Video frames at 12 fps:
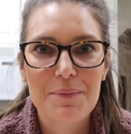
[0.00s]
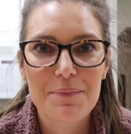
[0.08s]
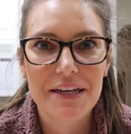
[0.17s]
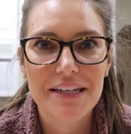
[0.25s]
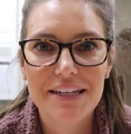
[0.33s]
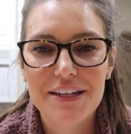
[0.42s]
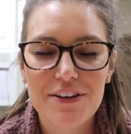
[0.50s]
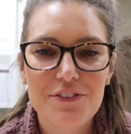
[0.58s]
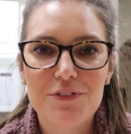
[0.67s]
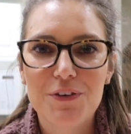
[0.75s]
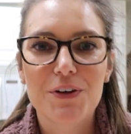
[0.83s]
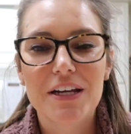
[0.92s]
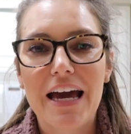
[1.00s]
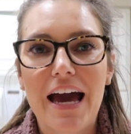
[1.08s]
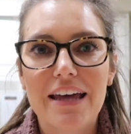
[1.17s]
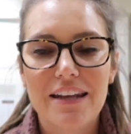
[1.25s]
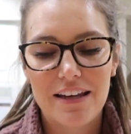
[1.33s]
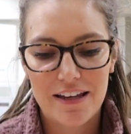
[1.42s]
making food
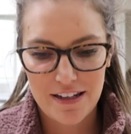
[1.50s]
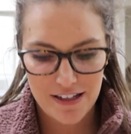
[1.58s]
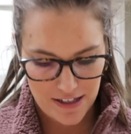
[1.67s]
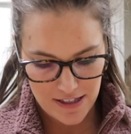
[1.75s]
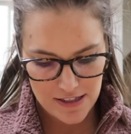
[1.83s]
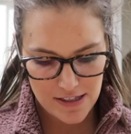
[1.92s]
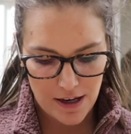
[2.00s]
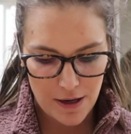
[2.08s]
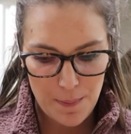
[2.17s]
again. It is